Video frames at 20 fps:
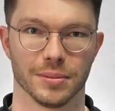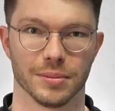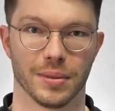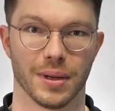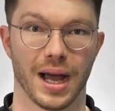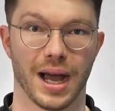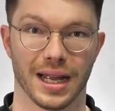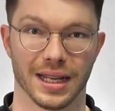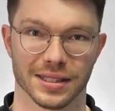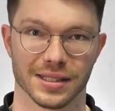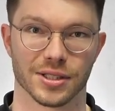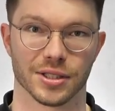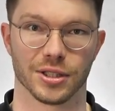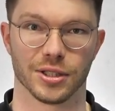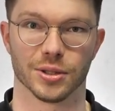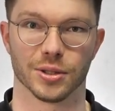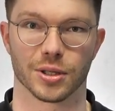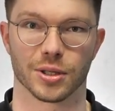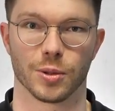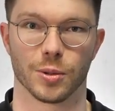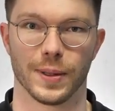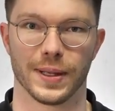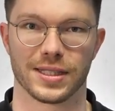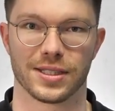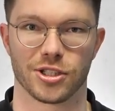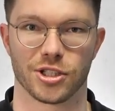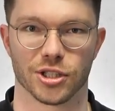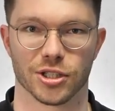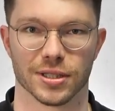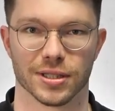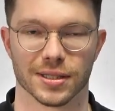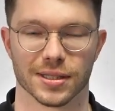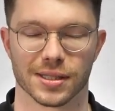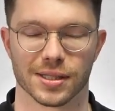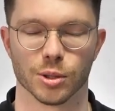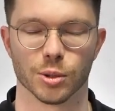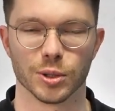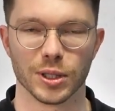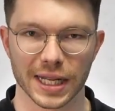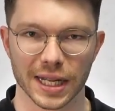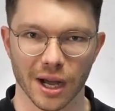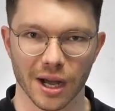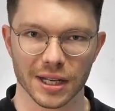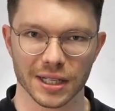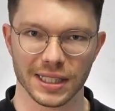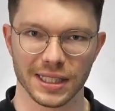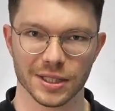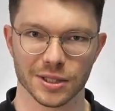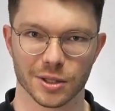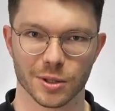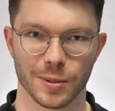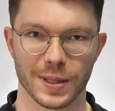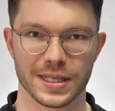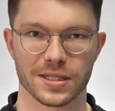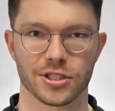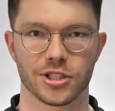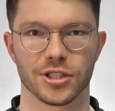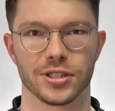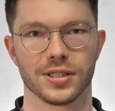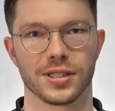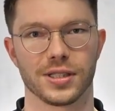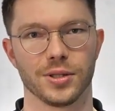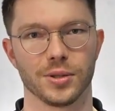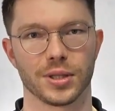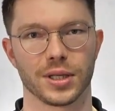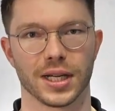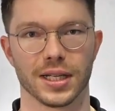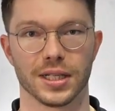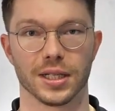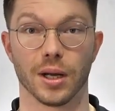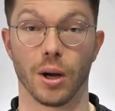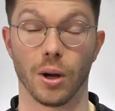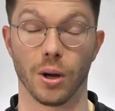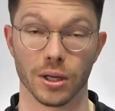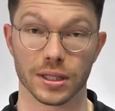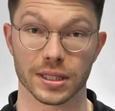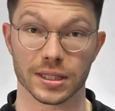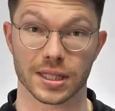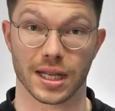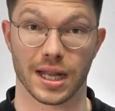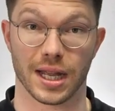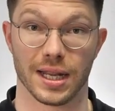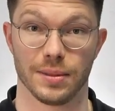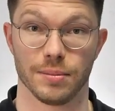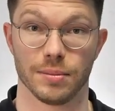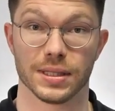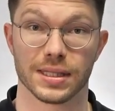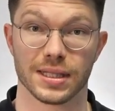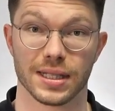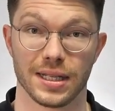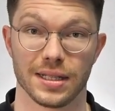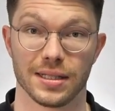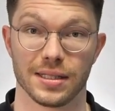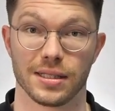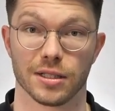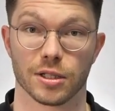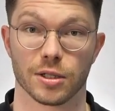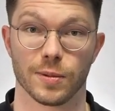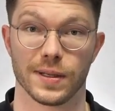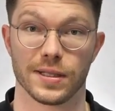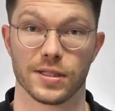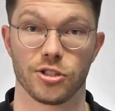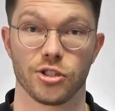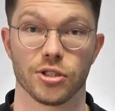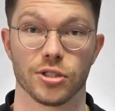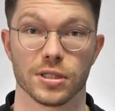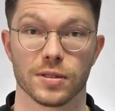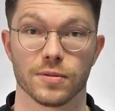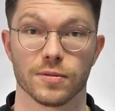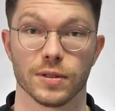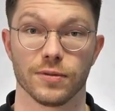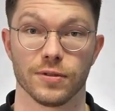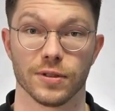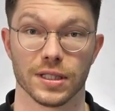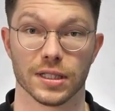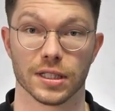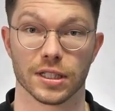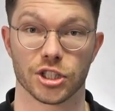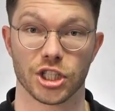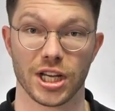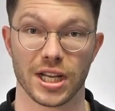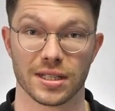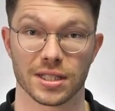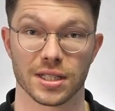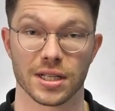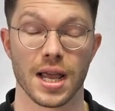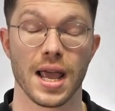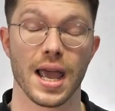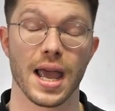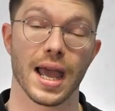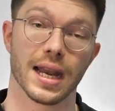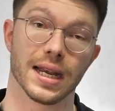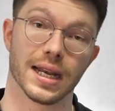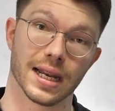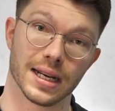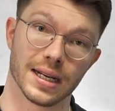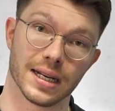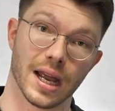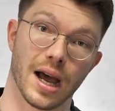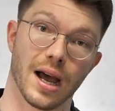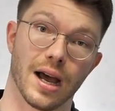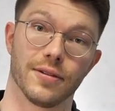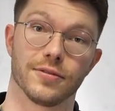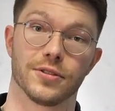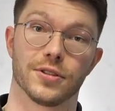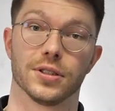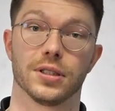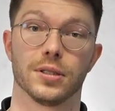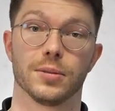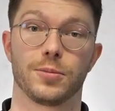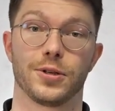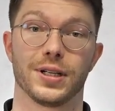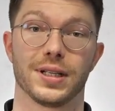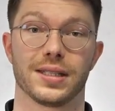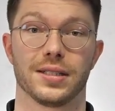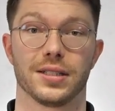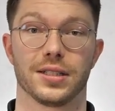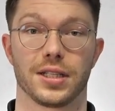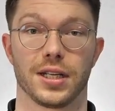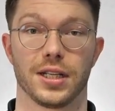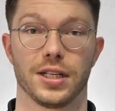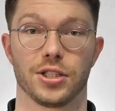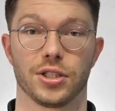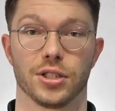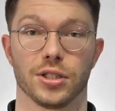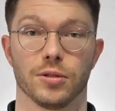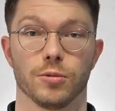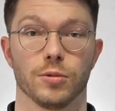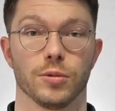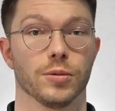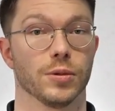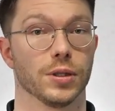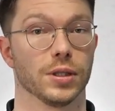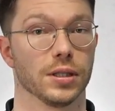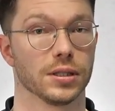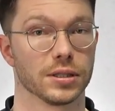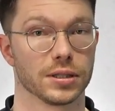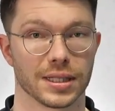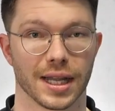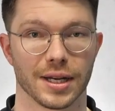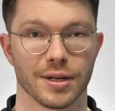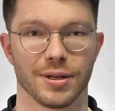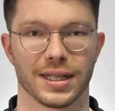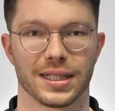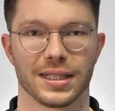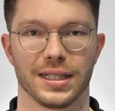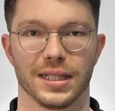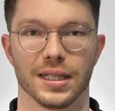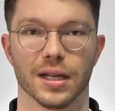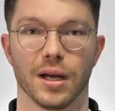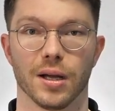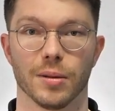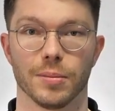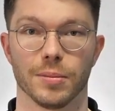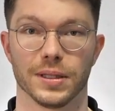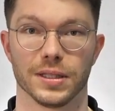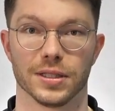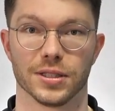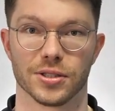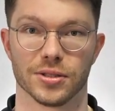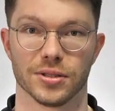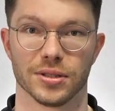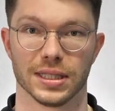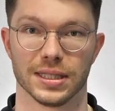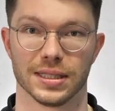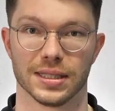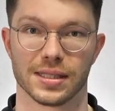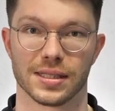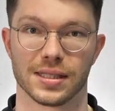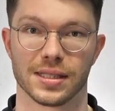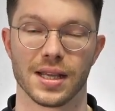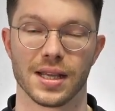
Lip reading: answer your questions. So regarding your questions, you can all the time send us your questions within the chat, and then after the presentation we will directly hop into this.